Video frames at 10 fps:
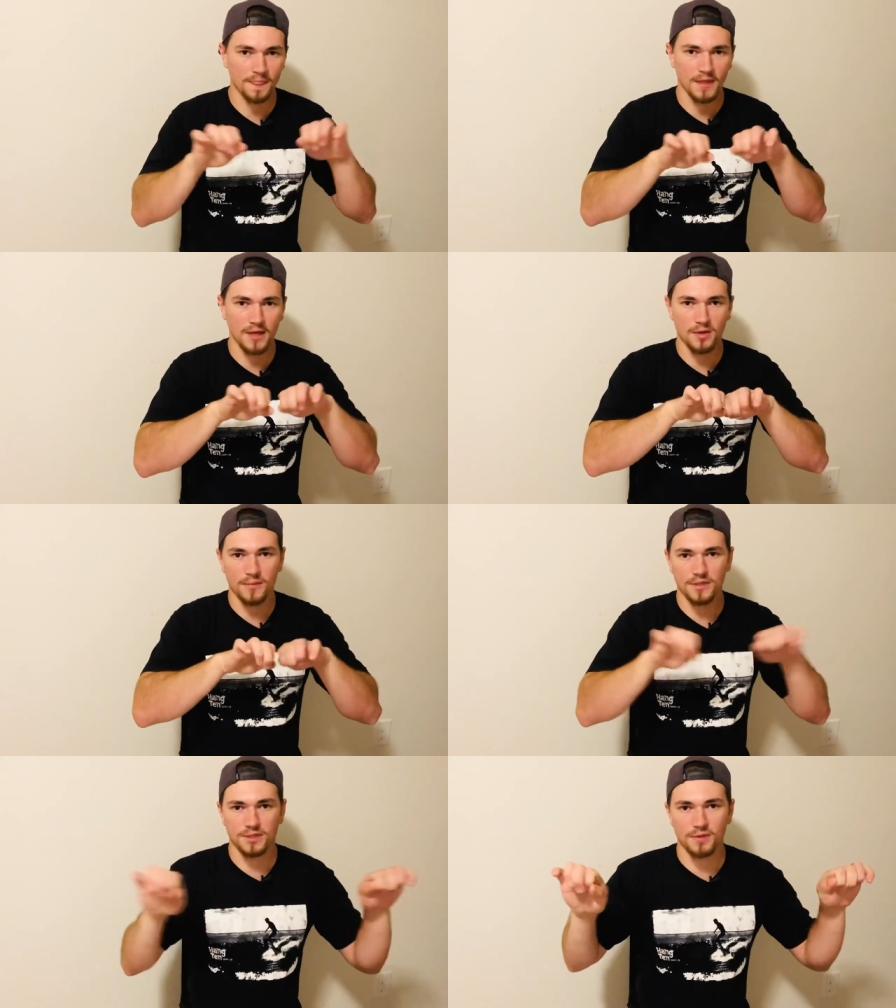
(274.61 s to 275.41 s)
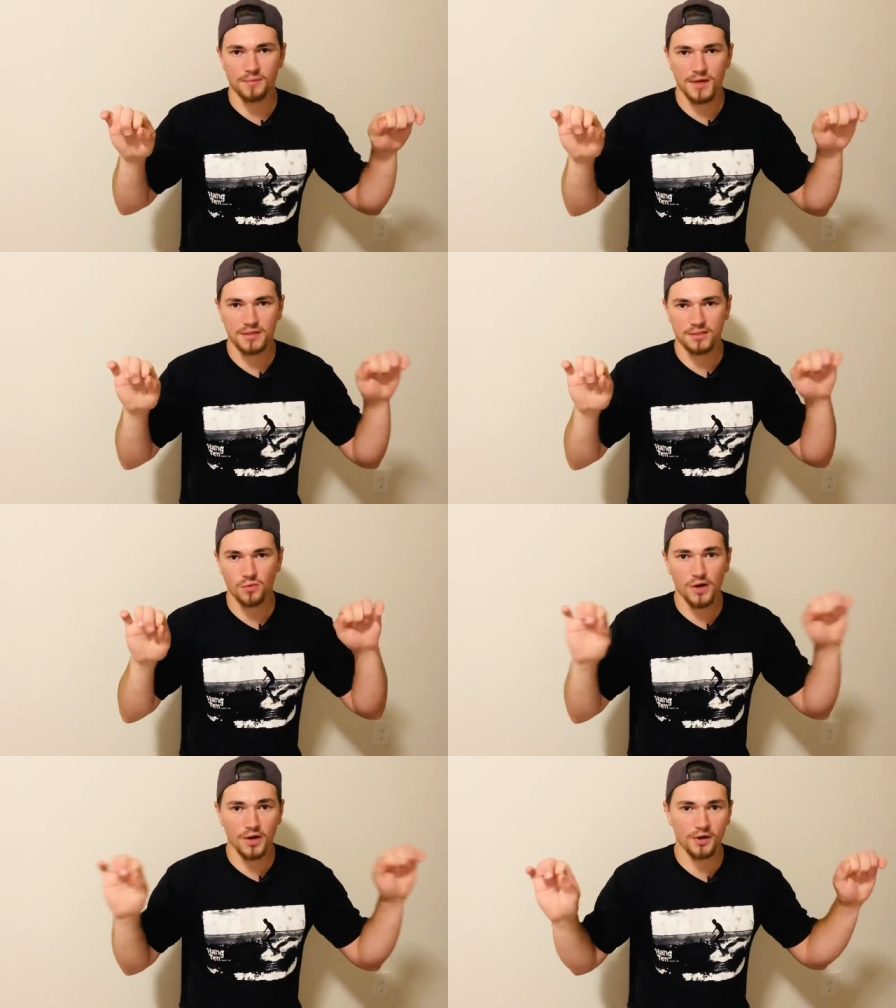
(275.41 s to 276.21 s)
and it basically makes a
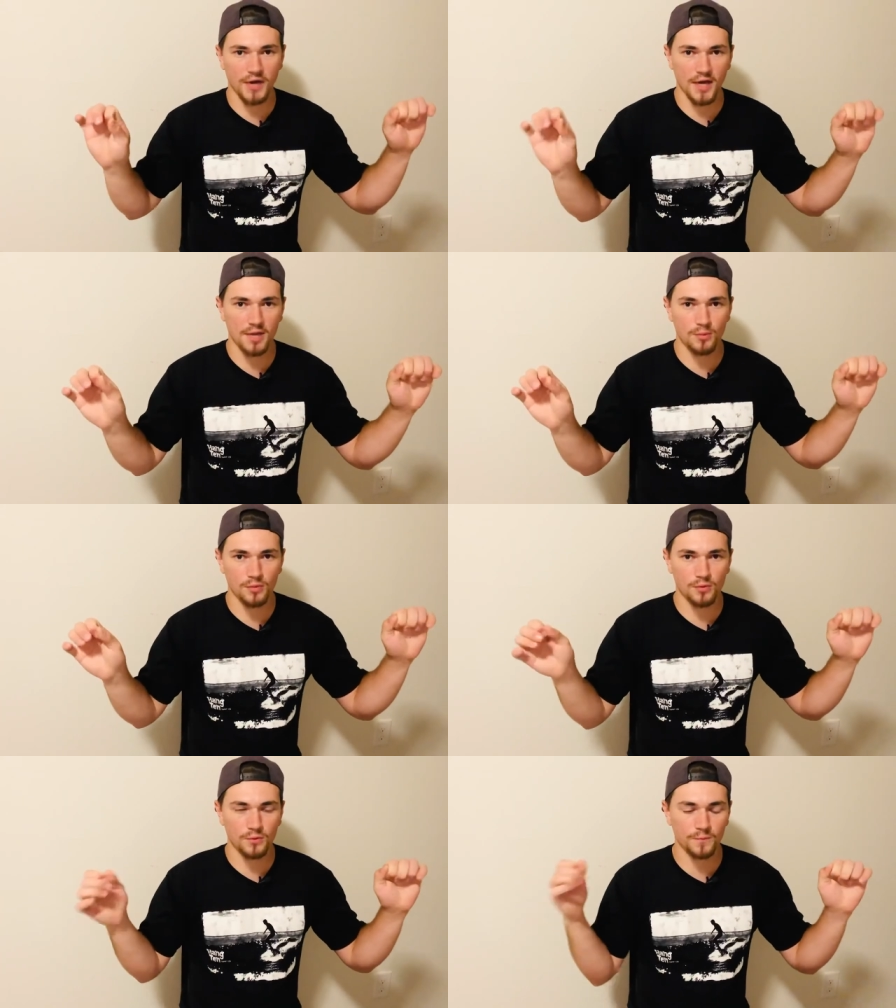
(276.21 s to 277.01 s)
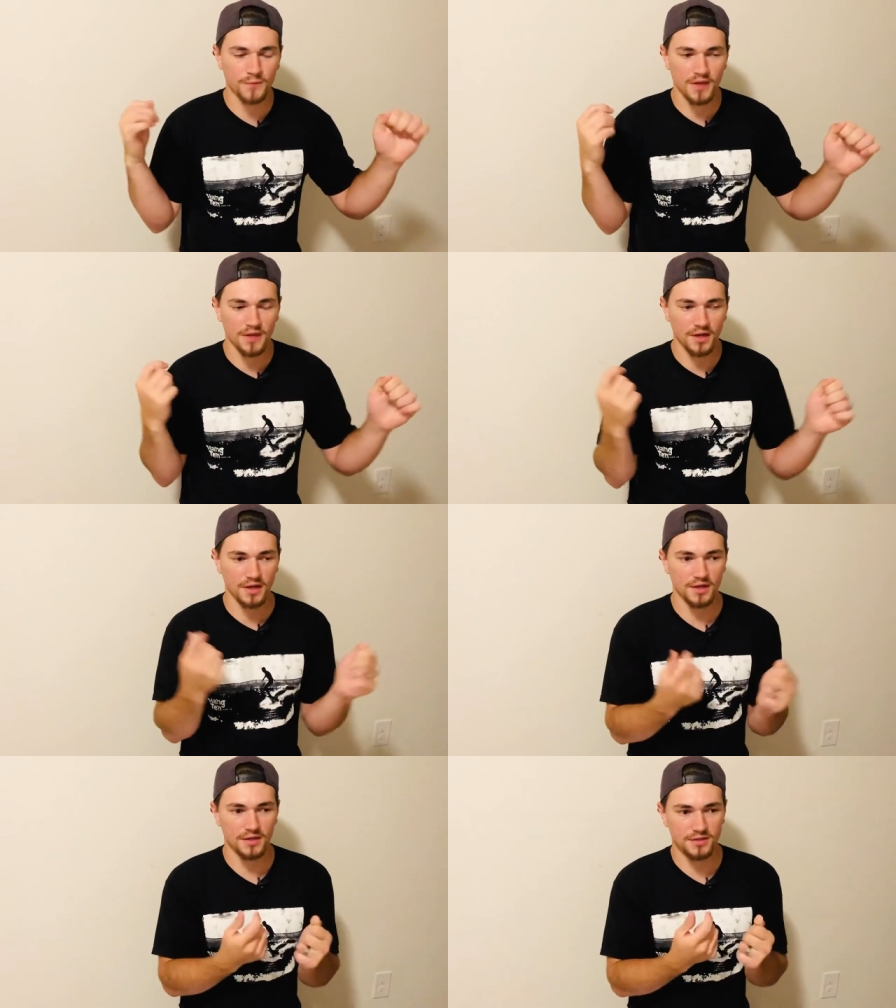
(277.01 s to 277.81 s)
wire cable.
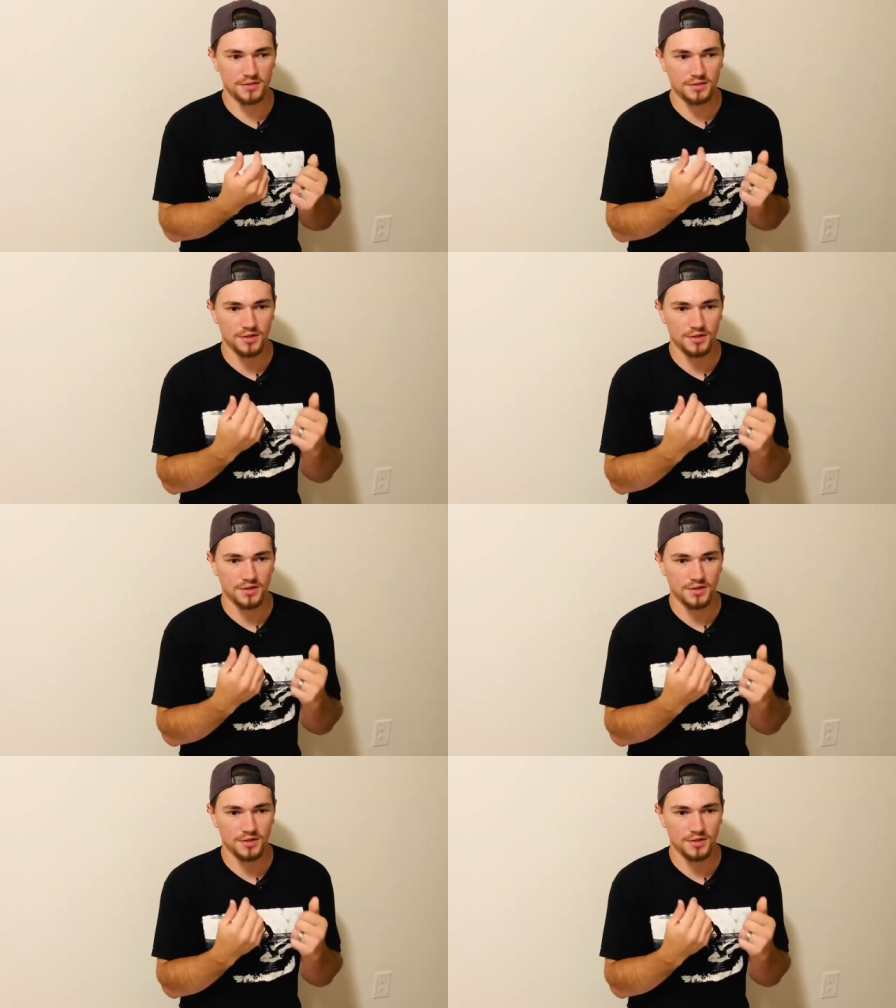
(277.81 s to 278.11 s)
And